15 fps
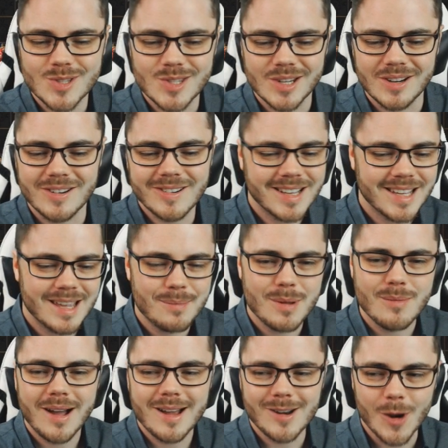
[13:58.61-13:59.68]
So keep
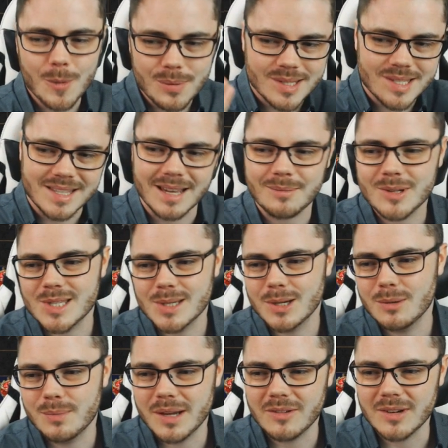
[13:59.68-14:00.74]
your mind open to that because you
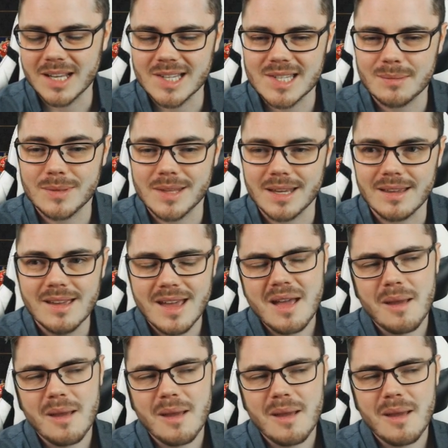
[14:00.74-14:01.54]
could be able to get something